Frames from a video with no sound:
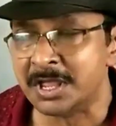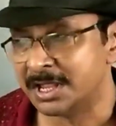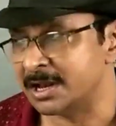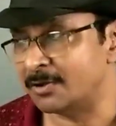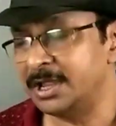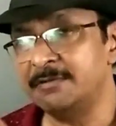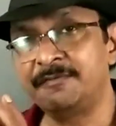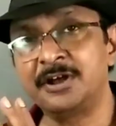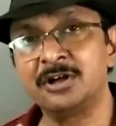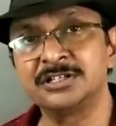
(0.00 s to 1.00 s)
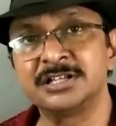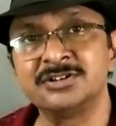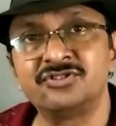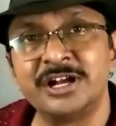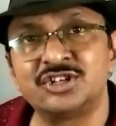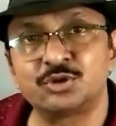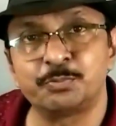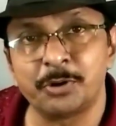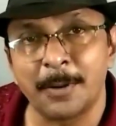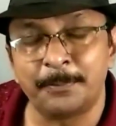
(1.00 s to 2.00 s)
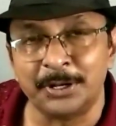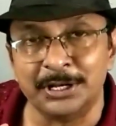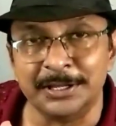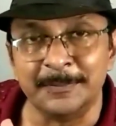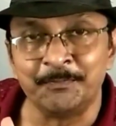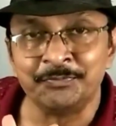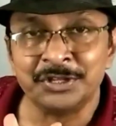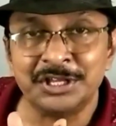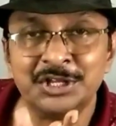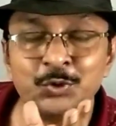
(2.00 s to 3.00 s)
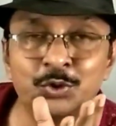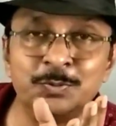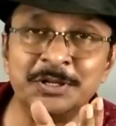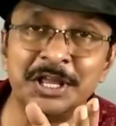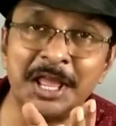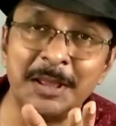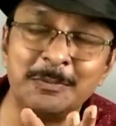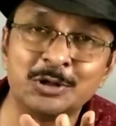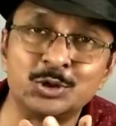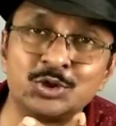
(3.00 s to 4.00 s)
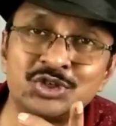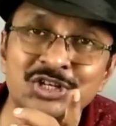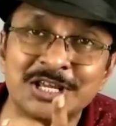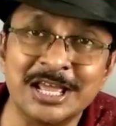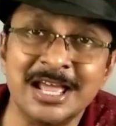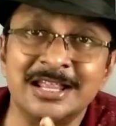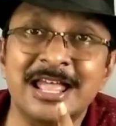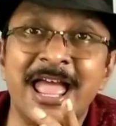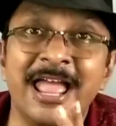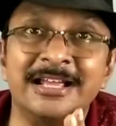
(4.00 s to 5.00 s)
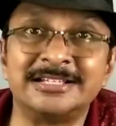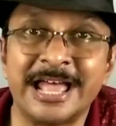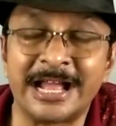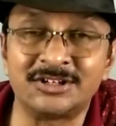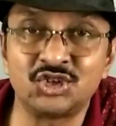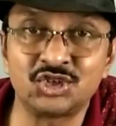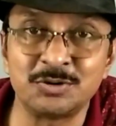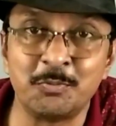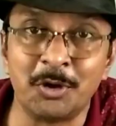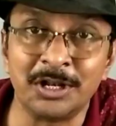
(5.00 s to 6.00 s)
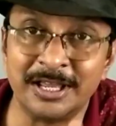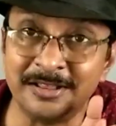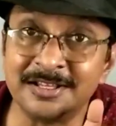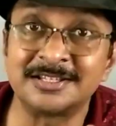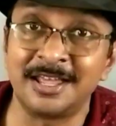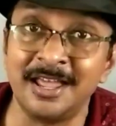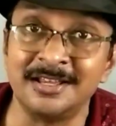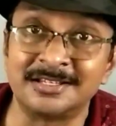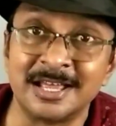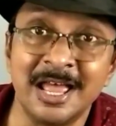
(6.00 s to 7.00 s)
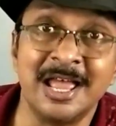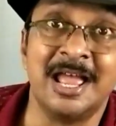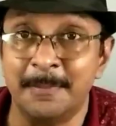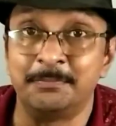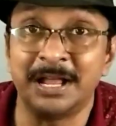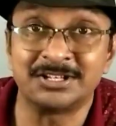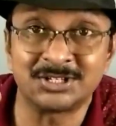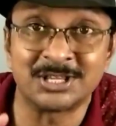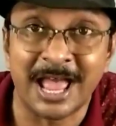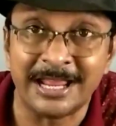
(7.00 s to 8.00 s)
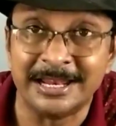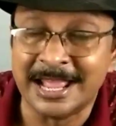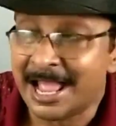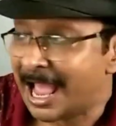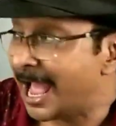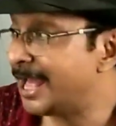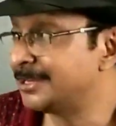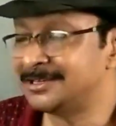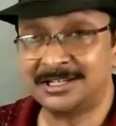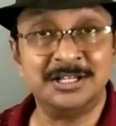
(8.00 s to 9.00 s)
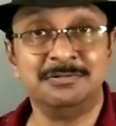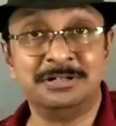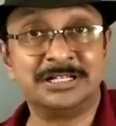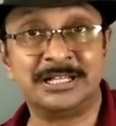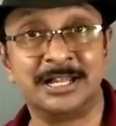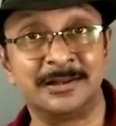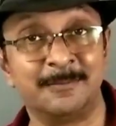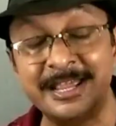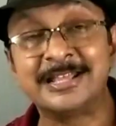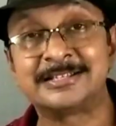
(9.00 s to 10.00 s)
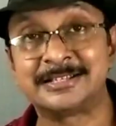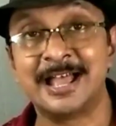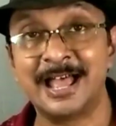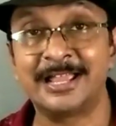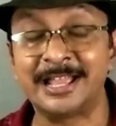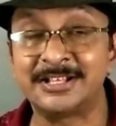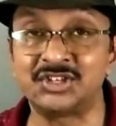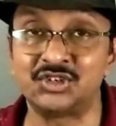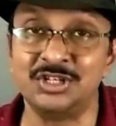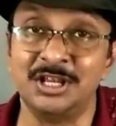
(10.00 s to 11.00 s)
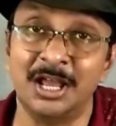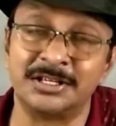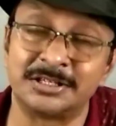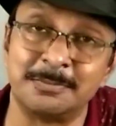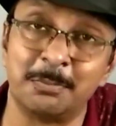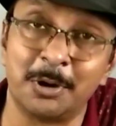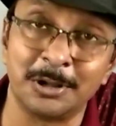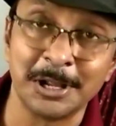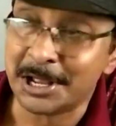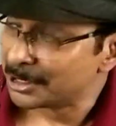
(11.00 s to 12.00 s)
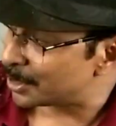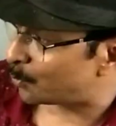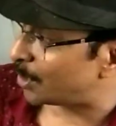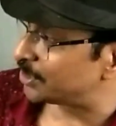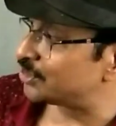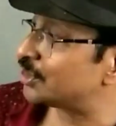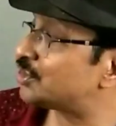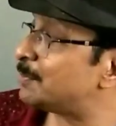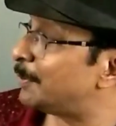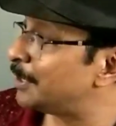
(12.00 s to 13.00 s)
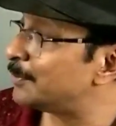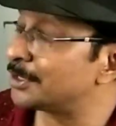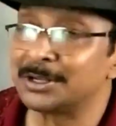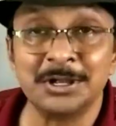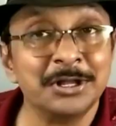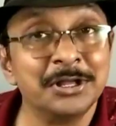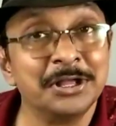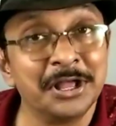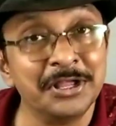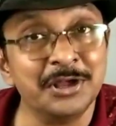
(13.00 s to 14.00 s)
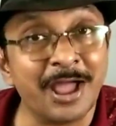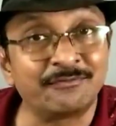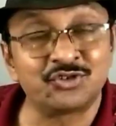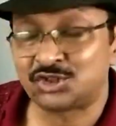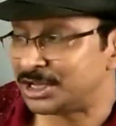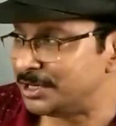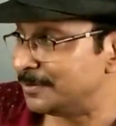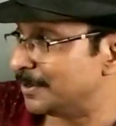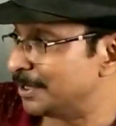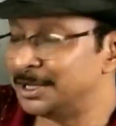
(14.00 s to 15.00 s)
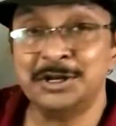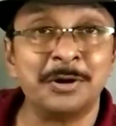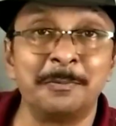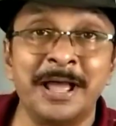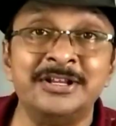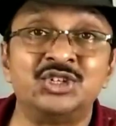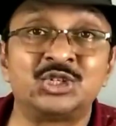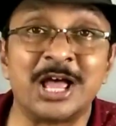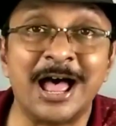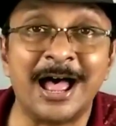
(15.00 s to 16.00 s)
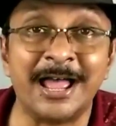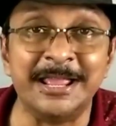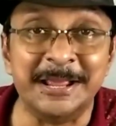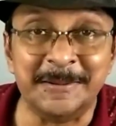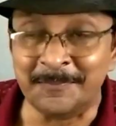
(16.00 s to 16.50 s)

Now, if he concentrates properly, he would be able to see the exact symbol, in this case, a plus sign, and he will tell, yes, I can see a symbol. Now, what is the symbol you have seen in your mind's eye?